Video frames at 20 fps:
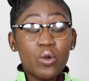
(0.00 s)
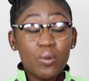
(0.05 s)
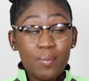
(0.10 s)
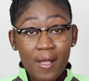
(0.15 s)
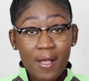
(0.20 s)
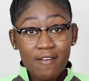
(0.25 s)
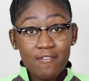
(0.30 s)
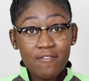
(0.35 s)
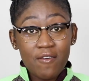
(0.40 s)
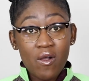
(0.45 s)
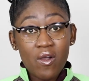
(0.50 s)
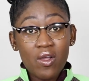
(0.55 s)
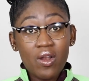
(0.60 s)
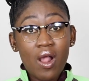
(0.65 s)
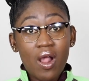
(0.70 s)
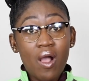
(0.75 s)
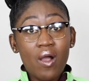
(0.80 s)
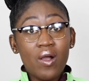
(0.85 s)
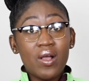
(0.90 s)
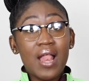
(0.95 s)
my phone
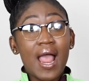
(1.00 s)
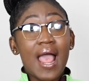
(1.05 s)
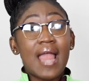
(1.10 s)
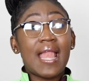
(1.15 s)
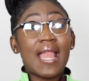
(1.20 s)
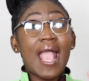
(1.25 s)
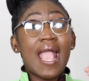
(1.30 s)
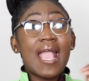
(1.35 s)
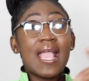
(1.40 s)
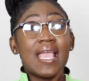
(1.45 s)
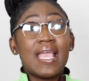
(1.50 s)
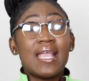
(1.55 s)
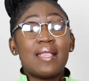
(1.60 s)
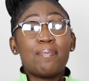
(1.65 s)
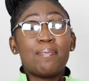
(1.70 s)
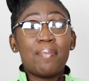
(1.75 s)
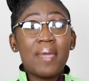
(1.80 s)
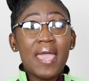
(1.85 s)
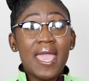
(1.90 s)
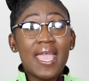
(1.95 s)
out and I
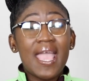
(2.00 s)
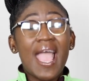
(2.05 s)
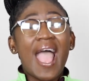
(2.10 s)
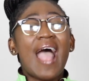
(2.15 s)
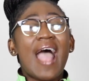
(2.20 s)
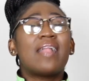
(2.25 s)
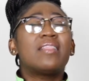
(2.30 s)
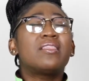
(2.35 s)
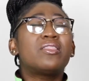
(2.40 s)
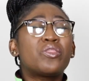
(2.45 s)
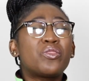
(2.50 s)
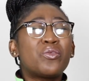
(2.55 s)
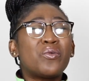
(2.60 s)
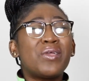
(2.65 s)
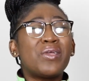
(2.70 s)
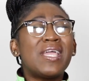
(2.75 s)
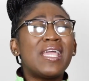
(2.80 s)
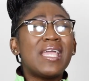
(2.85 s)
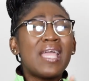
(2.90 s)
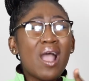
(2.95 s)
hit pay at
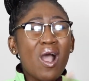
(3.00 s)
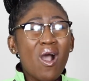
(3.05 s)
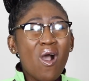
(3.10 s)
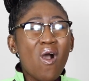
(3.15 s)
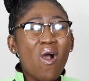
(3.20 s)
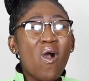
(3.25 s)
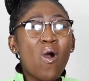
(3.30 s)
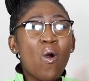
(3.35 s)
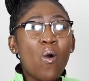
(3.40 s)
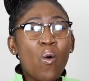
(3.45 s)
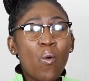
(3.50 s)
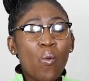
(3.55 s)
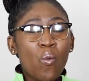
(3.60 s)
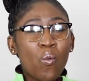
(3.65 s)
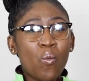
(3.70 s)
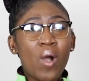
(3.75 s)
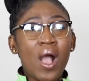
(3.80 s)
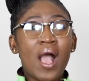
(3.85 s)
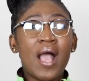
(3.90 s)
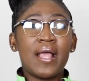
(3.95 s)

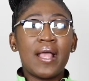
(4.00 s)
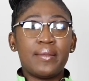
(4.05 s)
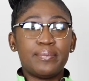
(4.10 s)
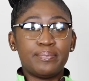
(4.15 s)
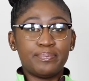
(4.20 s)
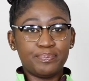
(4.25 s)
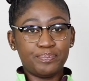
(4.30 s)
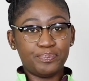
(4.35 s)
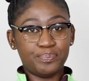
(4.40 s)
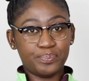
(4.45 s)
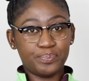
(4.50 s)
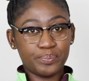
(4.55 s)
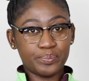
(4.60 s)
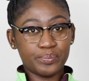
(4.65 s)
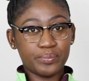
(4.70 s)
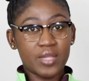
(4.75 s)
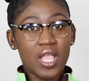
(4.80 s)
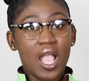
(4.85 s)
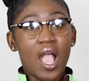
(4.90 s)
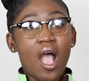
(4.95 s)
3:01.
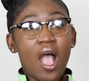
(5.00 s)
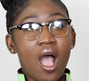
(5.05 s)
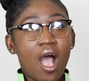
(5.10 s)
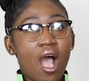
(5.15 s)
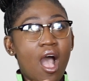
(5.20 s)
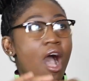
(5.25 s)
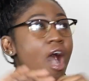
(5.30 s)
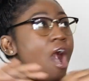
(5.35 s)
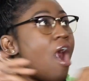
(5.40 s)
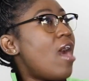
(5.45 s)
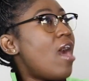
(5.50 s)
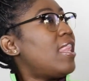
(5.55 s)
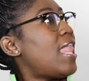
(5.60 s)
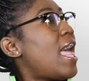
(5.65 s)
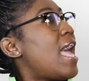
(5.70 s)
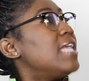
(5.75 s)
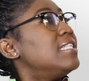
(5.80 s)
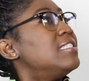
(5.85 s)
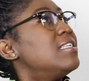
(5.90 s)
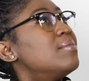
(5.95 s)
All
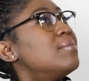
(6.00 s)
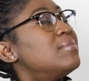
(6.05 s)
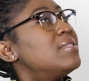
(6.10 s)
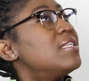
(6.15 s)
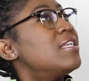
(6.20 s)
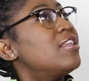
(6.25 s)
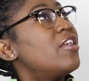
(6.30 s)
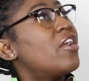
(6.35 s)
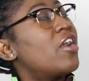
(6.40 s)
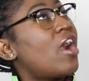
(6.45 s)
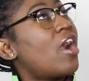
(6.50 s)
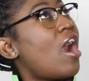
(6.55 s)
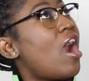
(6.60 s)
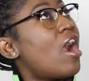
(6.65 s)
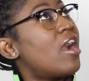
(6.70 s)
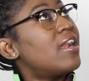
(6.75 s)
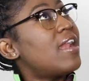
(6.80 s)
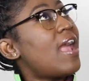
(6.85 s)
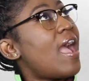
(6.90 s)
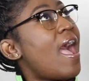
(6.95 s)
items in your
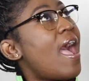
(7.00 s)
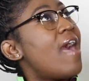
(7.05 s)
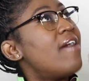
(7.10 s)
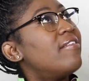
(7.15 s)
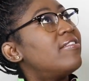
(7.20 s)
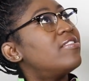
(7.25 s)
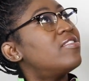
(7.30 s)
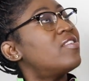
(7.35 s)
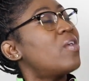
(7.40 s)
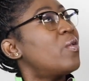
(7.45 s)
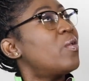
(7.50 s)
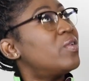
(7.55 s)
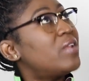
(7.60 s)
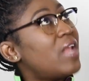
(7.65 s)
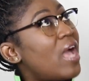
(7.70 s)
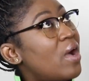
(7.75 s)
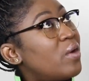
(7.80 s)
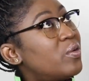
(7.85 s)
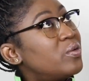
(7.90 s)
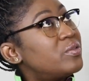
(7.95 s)
cart have sold
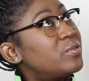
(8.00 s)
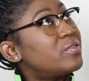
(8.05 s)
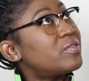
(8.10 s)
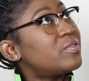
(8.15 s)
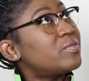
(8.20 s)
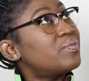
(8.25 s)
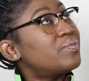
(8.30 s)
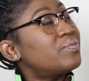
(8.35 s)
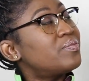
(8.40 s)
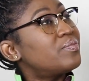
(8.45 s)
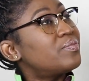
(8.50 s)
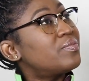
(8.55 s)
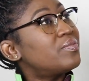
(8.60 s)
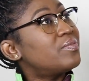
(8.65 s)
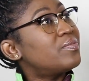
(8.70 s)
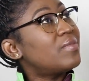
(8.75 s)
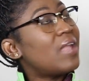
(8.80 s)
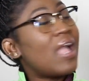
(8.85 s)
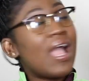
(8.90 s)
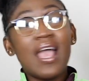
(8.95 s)
out
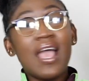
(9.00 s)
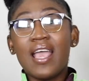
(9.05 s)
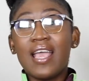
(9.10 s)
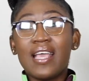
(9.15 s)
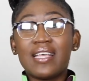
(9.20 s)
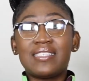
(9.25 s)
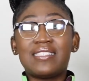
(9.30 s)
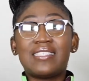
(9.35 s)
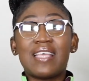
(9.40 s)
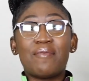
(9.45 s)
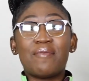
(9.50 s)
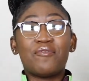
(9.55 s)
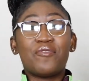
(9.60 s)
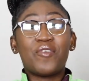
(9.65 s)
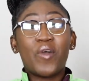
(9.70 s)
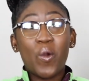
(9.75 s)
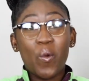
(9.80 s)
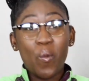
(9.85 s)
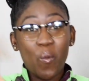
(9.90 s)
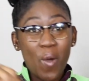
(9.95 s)
except
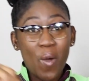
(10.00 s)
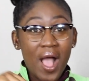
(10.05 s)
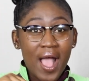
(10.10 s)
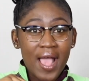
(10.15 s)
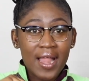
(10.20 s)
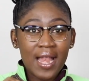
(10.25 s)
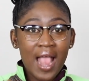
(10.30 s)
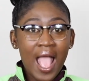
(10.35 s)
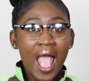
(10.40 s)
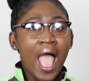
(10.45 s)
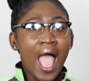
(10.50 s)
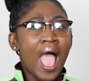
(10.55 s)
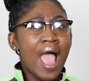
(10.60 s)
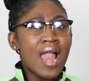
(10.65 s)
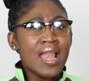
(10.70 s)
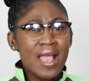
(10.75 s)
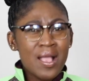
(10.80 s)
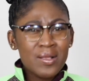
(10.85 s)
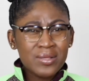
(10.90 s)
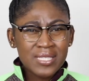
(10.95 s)
for one.
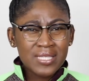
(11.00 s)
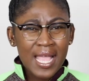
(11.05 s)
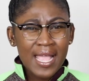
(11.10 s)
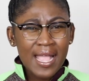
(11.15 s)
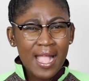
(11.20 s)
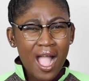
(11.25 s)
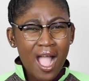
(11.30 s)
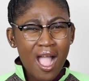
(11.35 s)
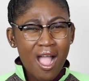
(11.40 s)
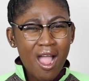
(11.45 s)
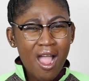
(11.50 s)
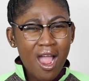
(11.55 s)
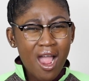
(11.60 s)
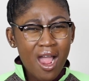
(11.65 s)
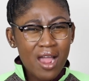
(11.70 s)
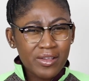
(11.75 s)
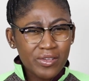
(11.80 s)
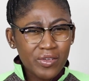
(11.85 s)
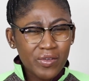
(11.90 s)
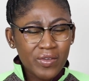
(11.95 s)
And I was like,
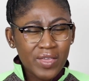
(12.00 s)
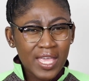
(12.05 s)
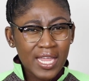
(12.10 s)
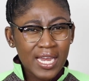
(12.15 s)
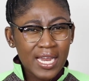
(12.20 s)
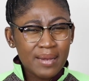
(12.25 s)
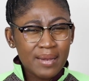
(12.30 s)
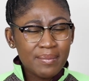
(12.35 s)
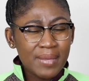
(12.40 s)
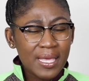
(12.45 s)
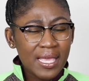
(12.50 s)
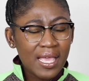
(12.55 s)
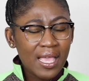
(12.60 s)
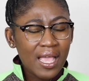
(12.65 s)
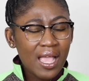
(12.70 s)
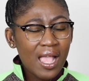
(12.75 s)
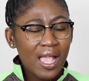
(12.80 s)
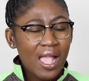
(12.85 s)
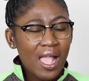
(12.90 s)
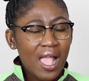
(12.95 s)
are you kidding
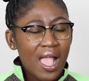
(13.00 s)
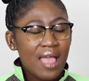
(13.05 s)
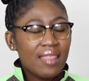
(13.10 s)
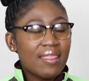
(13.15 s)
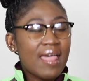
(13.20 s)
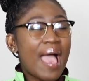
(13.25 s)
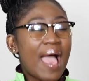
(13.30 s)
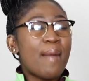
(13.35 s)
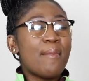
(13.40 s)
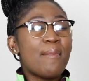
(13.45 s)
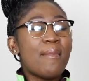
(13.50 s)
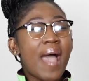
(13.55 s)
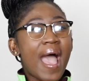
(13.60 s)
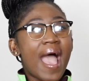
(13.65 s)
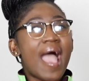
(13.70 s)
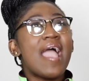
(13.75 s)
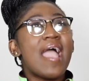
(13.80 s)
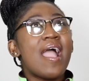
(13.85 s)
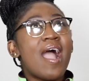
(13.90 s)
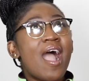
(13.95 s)
me? Like,
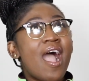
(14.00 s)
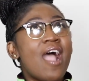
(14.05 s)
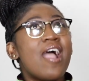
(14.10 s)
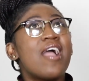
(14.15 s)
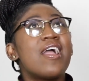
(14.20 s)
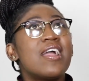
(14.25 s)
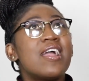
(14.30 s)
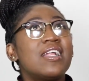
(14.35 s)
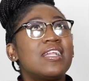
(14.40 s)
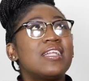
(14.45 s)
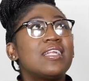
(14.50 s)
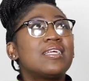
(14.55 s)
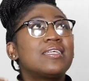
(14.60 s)
my heart